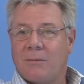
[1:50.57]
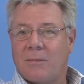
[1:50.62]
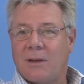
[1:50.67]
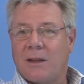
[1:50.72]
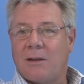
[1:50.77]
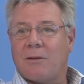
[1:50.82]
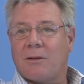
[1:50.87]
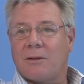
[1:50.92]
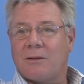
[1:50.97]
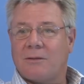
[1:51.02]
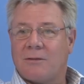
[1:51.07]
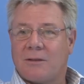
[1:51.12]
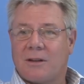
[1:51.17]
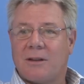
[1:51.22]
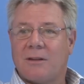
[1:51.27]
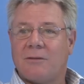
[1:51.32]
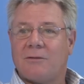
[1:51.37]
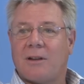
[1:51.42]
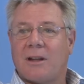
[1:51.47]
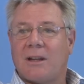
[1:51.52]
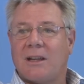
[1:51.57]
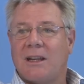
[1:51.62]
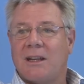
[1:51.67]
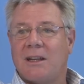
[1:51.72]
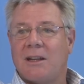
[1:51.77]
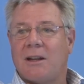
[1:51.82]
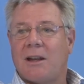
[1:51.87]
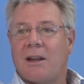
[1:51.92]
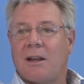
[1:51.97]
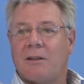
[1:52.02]
they're not trying to
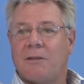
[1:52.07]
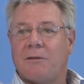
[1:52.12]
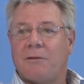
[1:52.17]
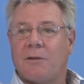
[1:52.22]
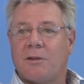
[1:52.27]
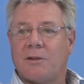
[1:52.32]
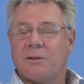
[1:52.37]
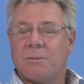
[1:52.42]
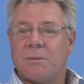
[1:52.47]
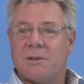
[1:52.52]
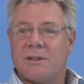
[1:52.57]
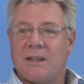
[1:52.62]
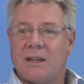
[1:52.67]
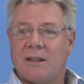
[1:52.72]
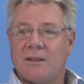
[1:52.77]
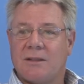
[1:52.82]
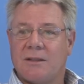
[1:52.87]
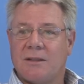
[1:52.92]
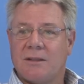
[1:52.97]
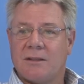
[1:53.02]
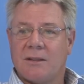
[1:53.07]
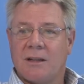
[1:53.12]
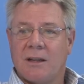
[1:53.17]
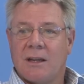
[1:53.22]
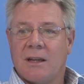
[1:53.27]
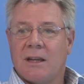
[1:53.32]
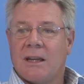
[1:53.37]
get in under false pretenses.